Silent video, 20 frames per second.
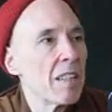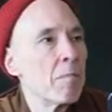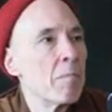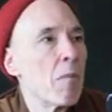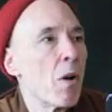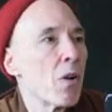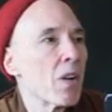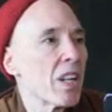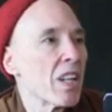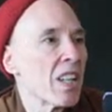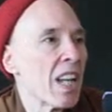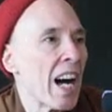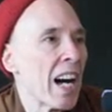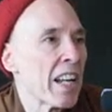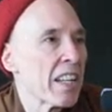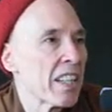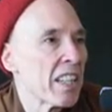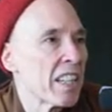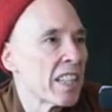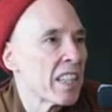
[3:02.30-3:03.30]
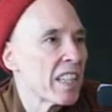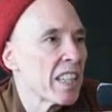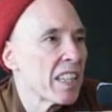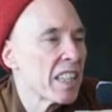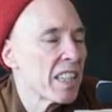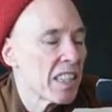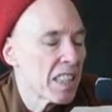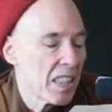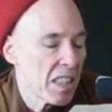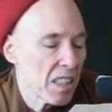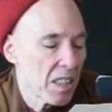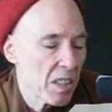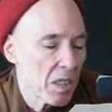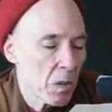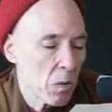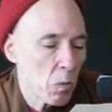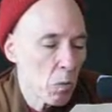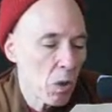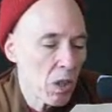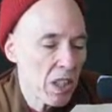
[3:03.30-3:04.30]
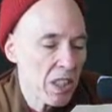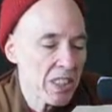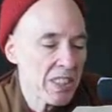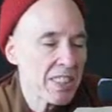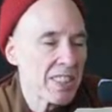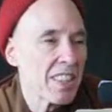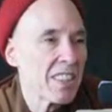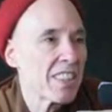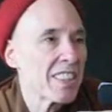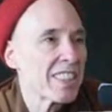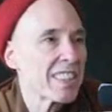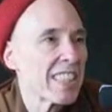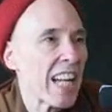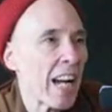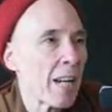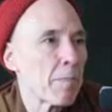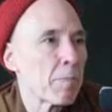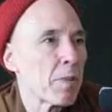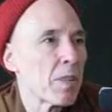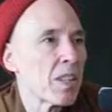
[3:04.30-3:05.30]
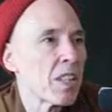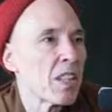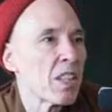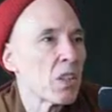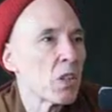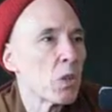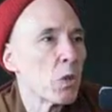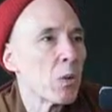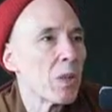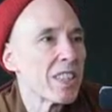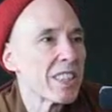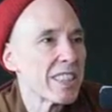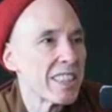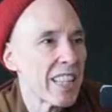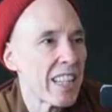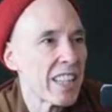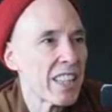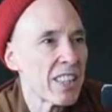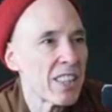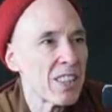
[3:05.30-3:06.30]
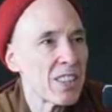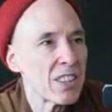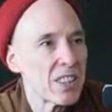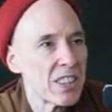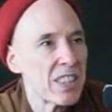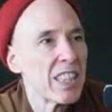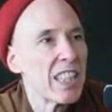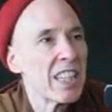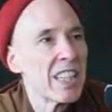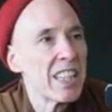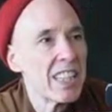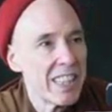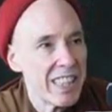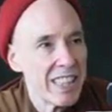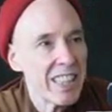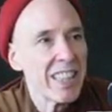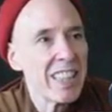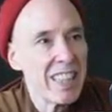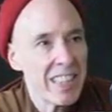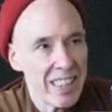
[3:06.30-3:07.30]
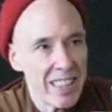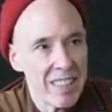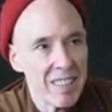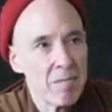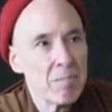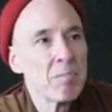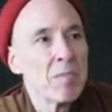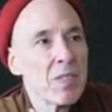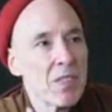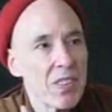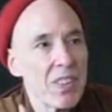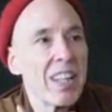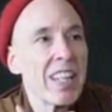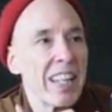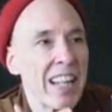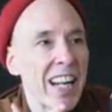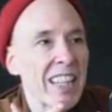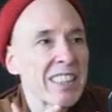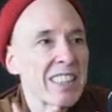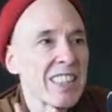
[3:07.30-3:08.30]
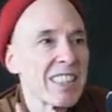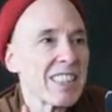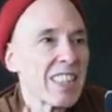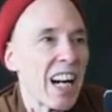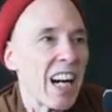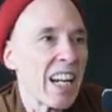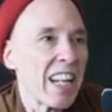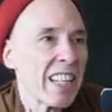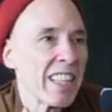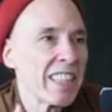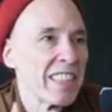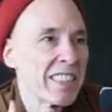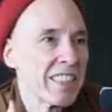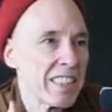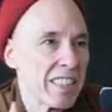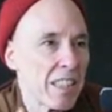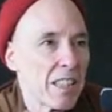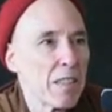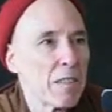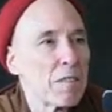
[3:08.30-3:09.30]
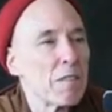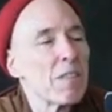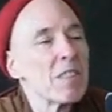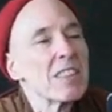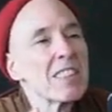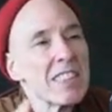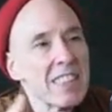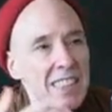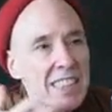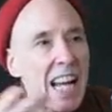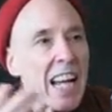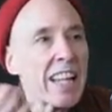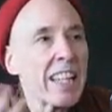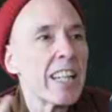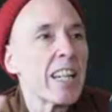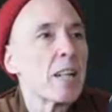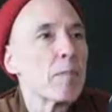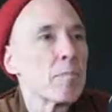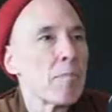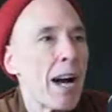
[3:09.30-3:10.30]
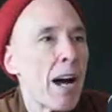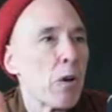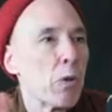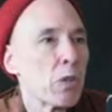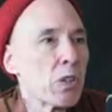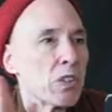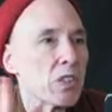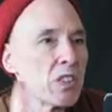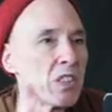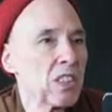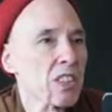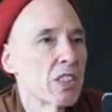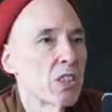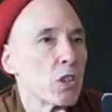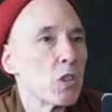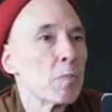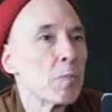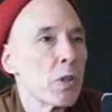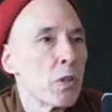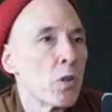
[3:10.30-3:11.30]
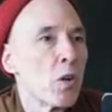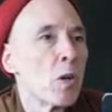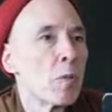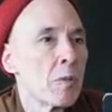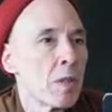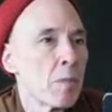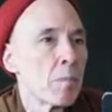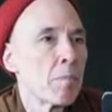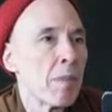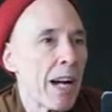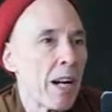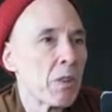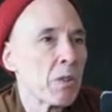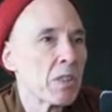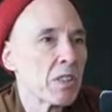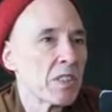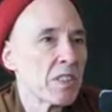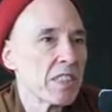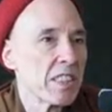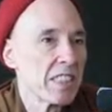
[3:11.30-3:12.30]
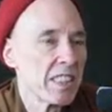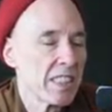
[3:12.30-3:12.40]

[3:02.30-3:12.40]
Moggallana was the disciple who excelled in the exercise of psychic powers, supernormal powers.